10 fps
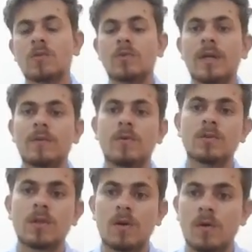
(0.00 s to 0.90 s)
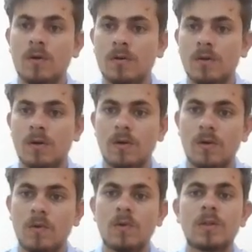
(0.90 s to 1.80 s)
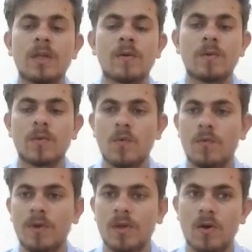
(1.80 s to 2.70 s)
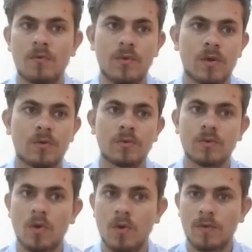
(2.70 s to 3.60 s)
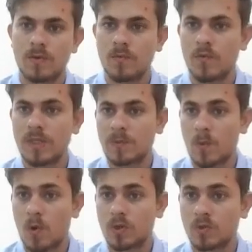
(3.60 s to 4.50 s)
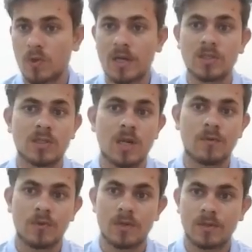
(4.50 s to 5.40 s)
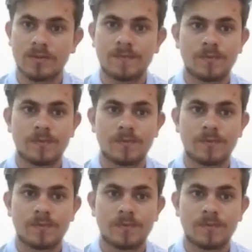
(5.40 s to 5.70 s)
so that was the whole thing of the movie. Now we are going to talk about the movie's plot. So let's start with it.